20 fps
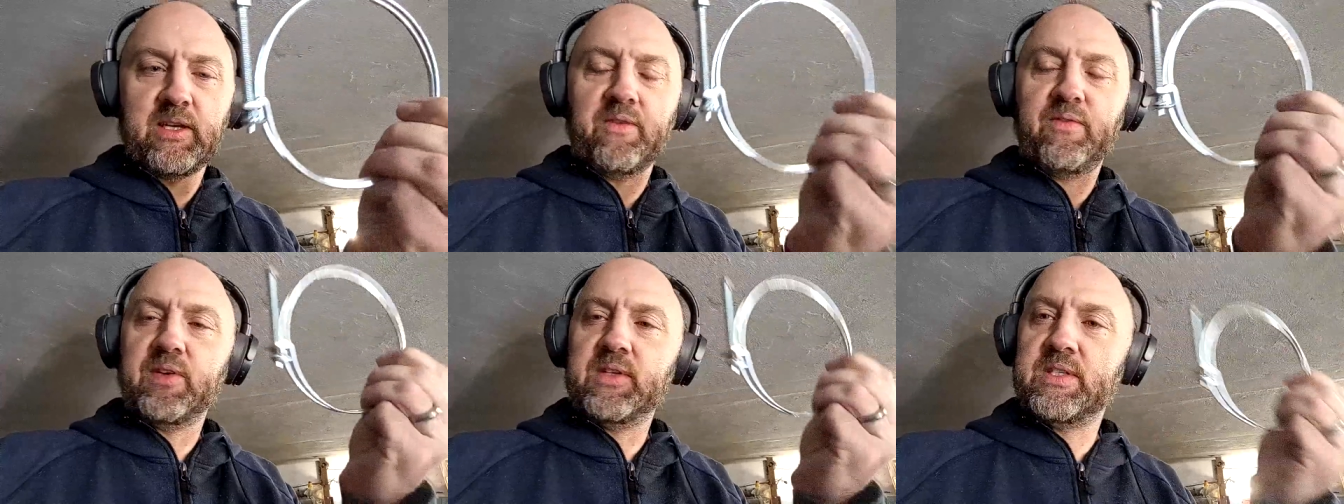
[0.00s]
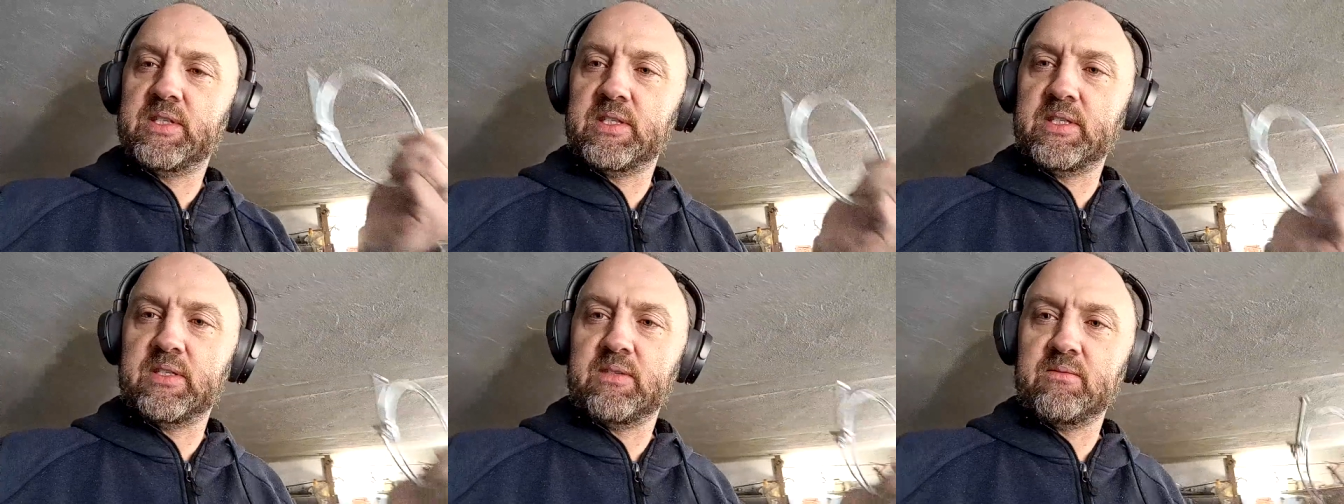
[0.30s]
If
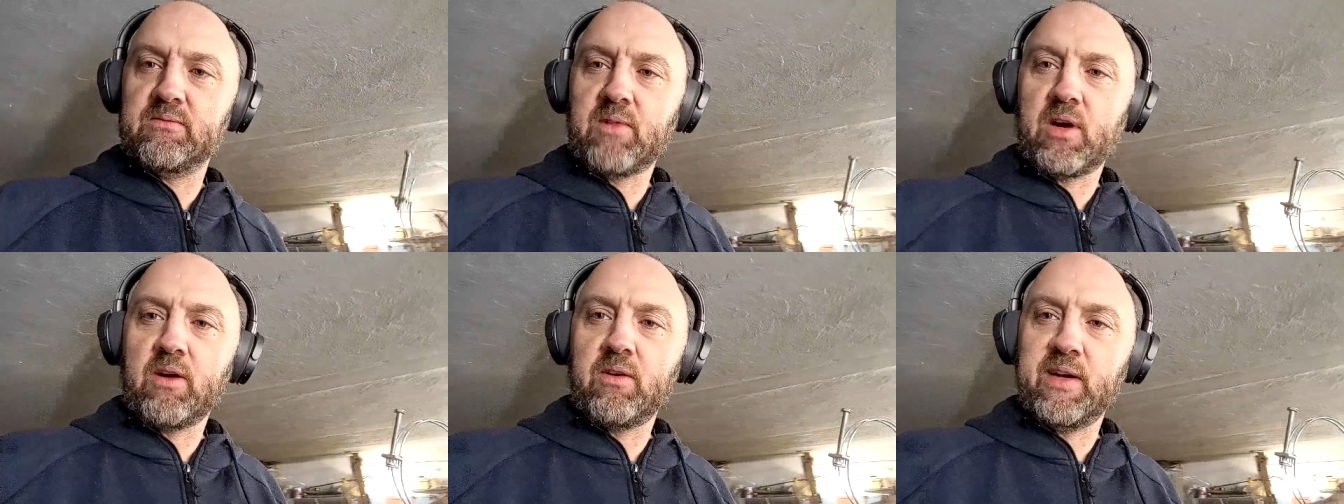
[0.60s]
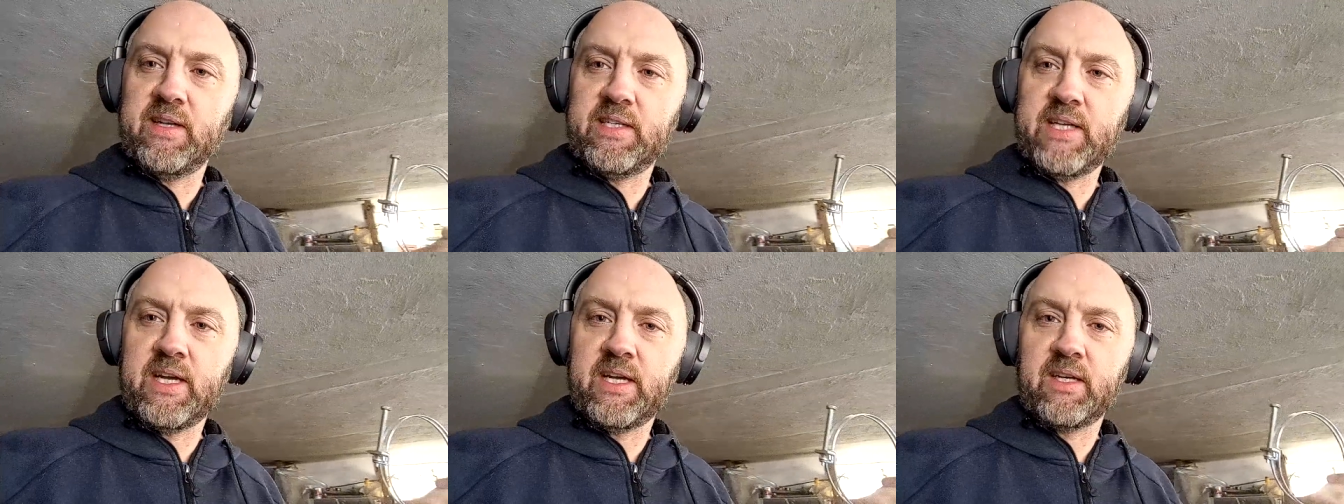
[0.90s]
it's
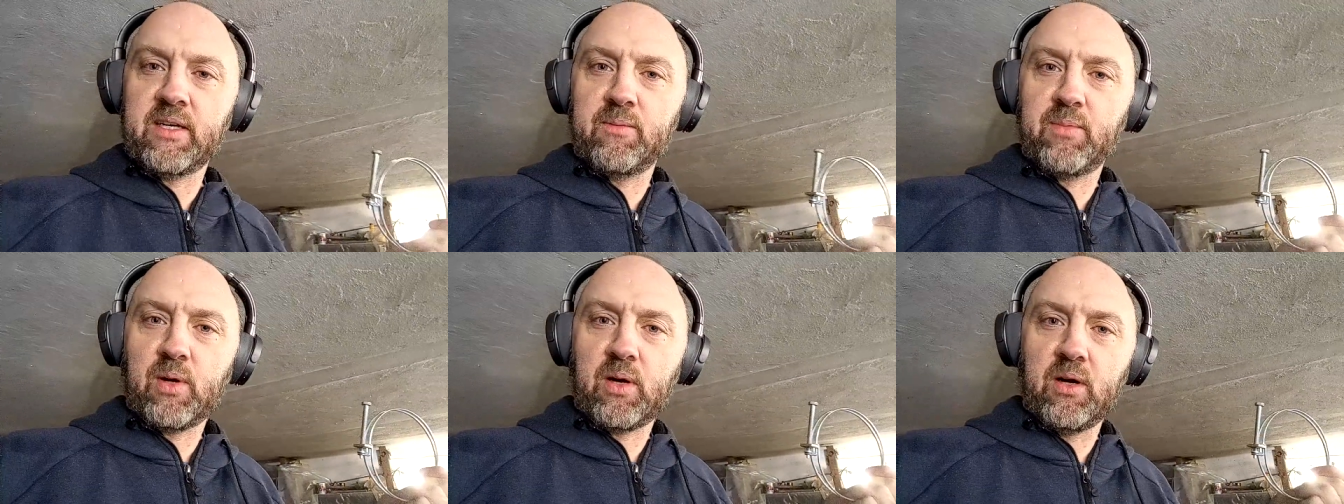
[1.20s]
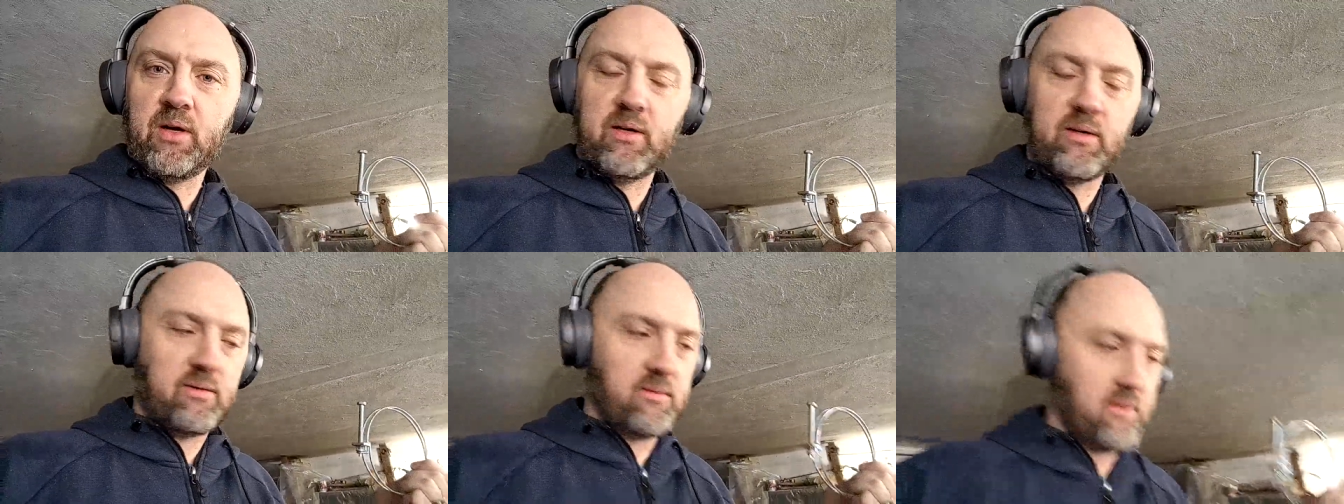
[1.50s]
already taken
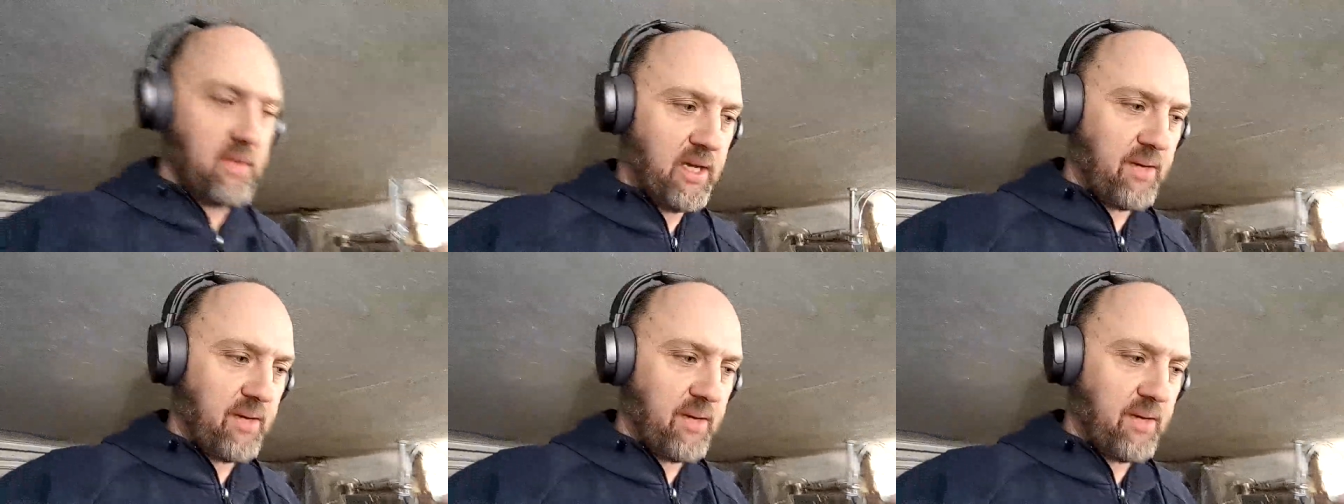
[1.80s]
apart,